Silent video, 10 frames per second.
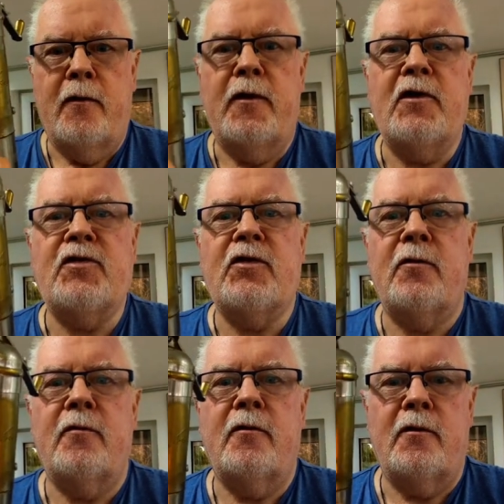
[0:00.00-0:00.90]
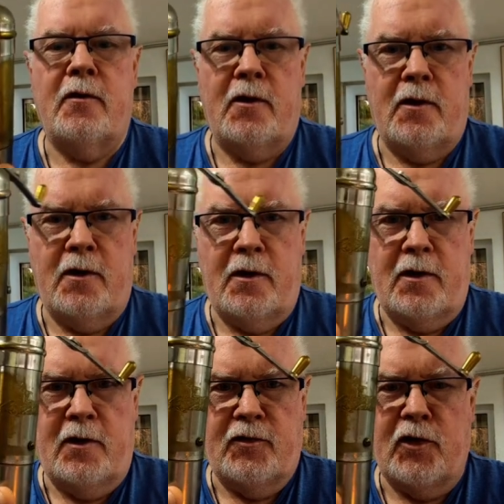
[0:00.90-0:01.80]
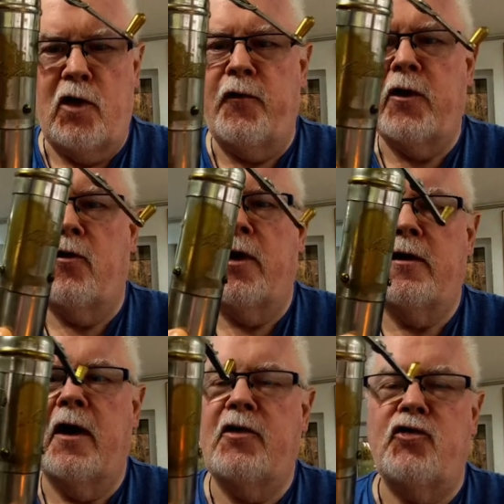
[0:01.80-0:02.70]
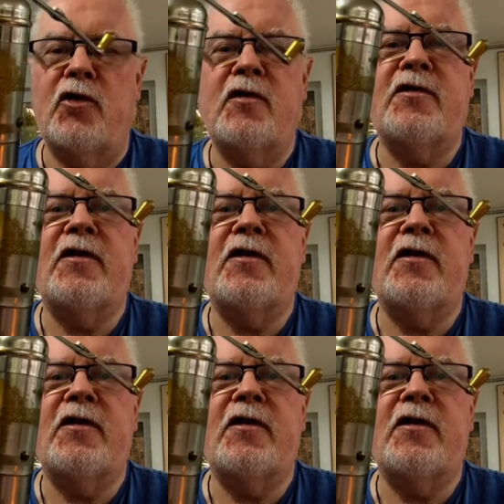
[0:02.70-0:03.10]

This is the coffee grinder. As you can